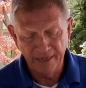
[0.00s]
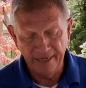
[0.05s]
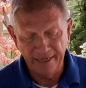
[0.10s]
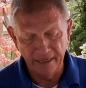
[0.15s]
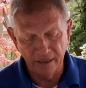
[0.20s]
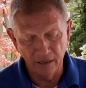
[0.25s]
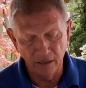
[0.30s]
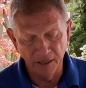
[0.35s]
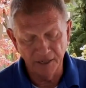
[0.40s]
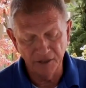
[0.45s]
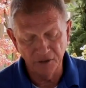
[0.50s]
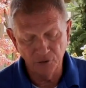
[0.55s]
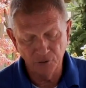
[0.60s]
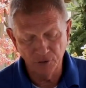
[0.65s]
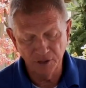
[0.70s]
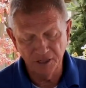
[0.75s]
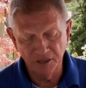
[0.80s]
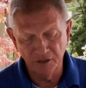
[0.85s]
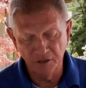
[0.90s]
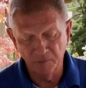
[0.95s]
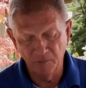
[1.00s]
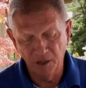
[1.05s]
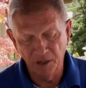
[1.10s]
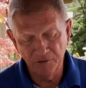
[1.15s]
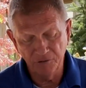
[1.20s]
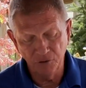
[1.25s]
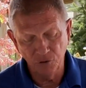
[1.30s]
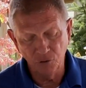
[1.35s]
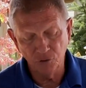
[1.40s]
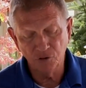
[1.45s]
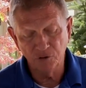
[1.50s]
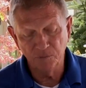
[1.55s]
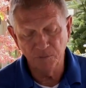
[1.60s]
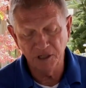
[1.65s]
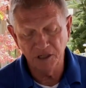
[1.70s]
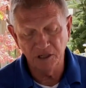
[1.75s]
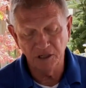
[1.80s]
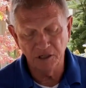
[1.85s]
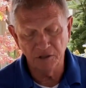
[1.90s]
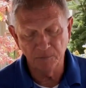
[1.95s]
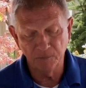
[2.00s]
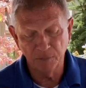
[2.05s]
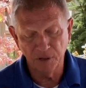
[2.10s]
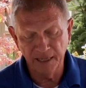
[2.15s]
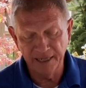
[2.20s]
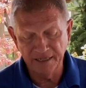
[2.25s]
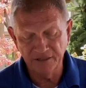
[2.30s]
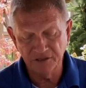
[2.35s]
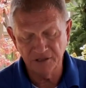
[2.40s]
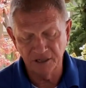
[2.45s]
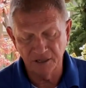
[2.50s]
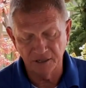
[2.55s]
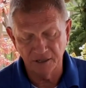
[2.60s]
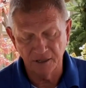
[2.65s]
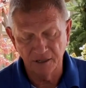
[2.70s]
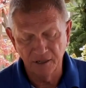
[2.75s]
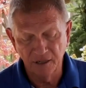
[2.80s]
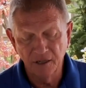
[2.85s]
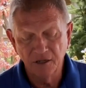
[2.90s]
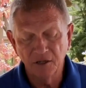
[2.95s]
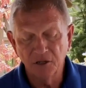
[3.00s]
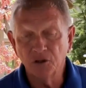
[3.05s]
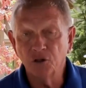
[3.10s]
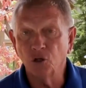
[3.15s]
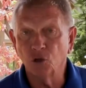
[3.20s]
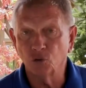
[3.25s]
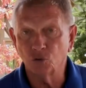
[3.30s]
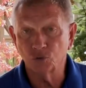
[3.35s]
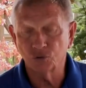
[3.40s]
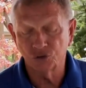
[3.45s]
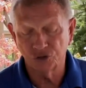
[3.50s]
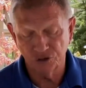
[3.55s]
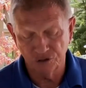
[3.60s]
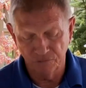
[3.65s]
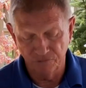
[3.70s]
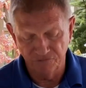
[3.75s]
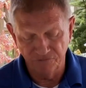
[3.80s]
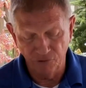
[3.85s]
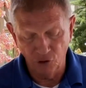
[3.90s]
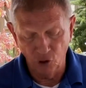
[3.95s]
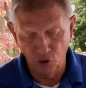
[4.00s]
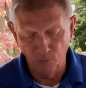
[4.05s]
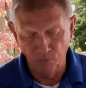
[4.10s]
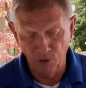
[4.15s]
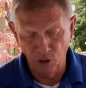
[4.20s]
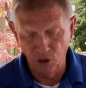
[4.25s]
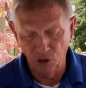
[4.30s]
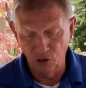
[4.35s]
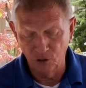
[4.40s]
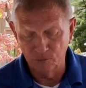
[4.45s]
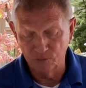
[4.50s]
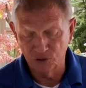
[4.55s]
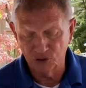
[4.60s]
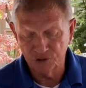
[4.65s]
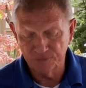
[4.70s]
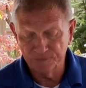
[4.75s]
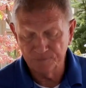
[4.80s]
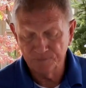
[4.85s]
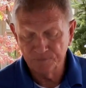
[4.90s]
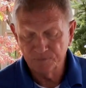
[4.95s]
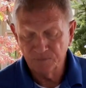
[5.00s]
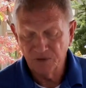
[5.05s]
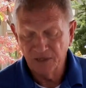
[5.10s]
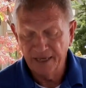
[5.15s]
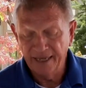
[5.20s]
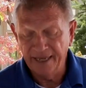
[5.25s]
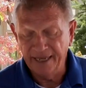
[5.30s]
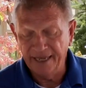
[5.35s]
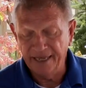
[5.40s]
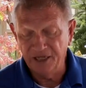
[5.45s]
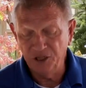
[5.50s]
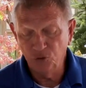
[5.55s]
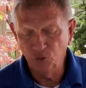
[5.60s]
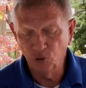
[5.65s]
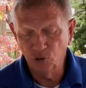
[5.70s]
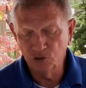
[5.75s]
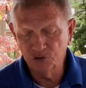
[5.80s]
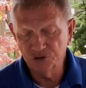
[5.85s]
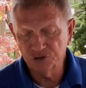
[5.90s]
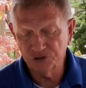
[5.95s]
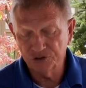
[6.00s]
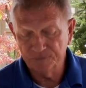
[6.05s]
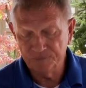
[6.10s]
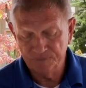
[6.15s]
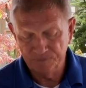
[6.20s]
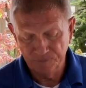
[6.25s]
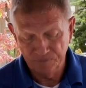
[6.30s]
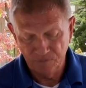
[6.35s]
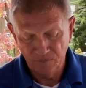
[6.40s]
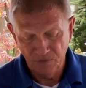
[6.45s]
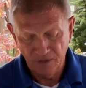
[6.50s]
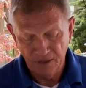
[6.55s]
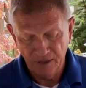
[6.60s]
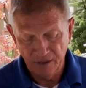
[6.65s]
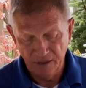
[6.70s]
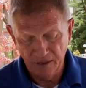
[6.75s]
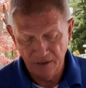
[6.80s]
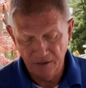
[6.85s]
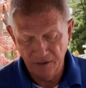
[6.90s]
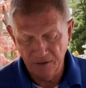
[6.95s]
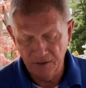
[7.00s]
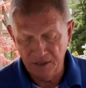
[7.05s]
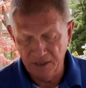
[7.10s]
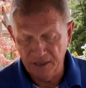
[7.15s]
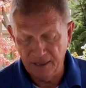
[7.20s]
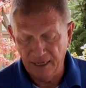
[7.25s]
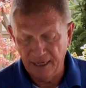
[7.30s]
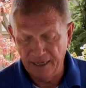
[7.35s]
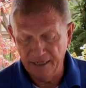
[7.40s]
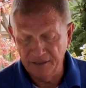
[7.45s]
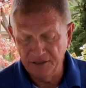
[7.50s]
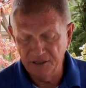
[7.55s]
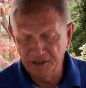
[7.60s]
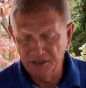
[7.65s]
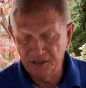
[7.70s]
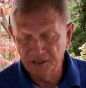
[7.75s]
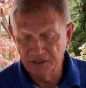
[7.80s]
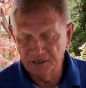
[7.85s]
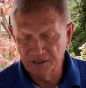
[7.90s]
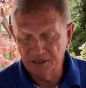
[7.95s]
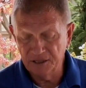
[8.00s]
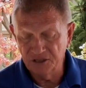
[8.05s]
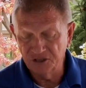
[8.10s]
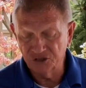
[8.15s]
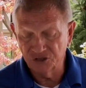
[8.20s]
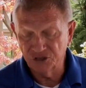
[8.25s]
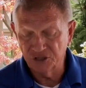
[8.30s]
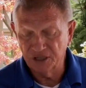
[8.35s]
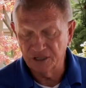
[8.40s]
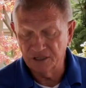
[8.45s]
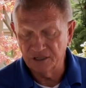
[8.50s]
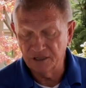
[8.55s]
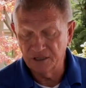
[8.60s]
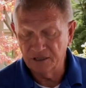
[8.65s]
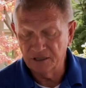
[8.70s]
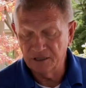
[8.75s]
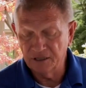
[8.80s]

And later in the month, you can begin planting those fall bulbs. Annuals, the idea is that